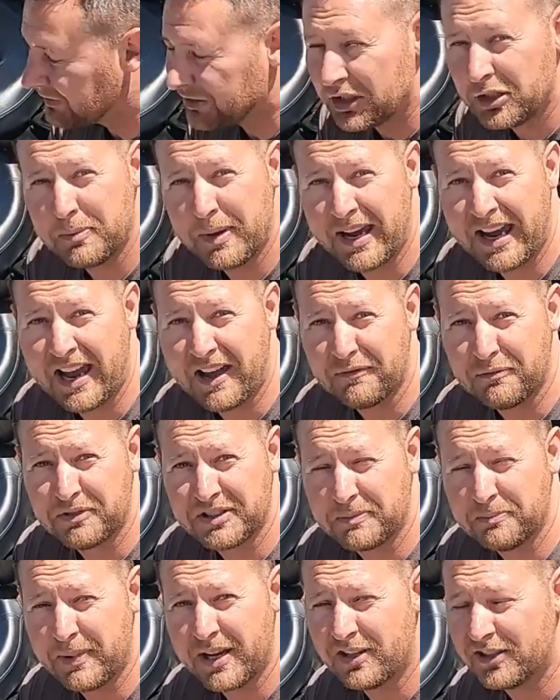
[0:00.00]
You may have
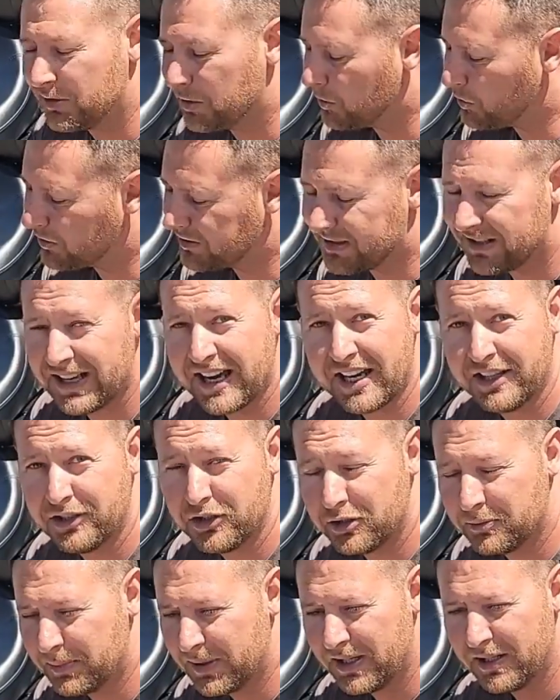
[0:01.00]
some better tools than I
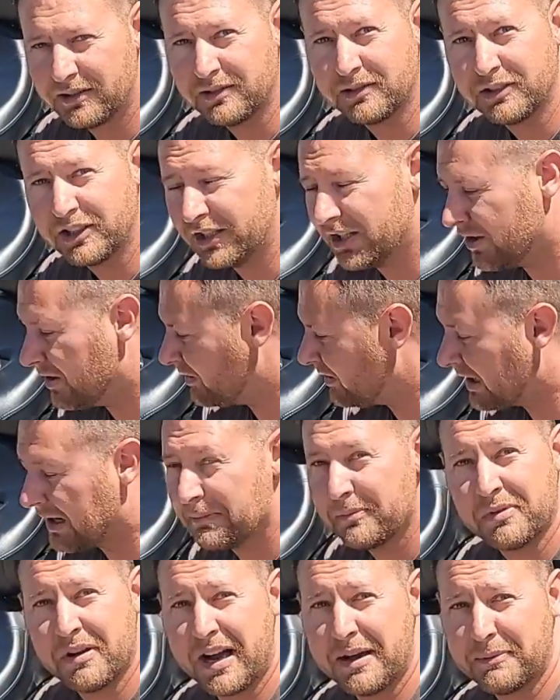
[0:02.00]
do, but you know,
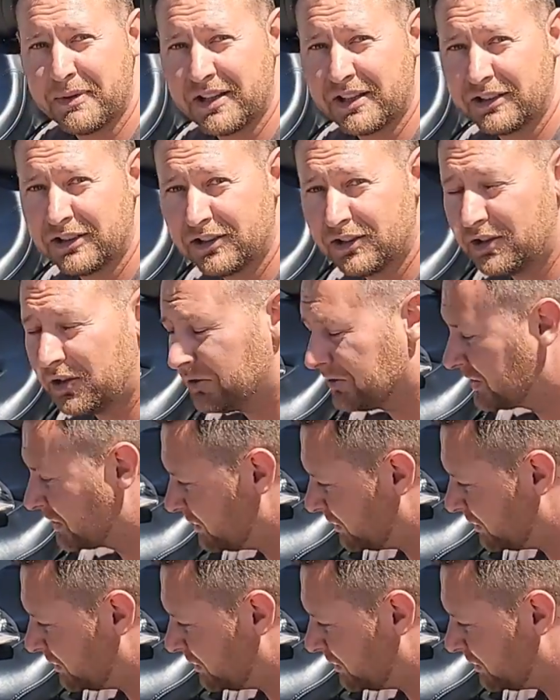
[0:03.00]
I'm a little old